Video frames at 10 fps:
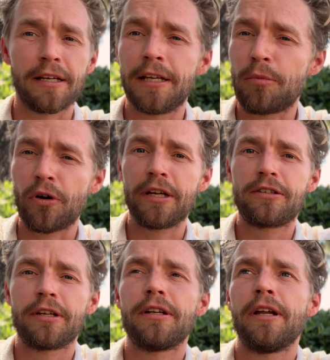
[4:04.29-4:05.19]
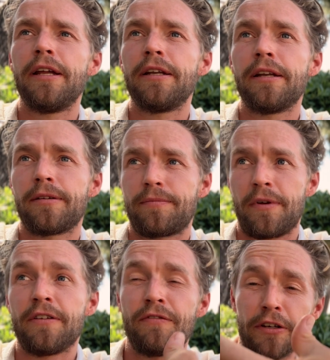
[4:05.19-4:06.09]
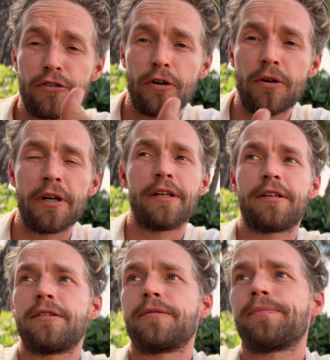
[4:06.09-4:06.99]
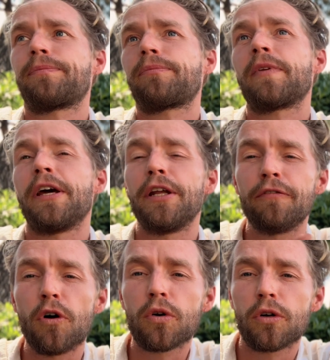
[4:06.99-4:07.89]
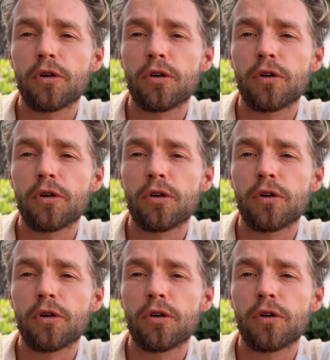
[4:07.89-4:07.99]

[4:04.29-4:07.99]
and liberation and adventure it can invoke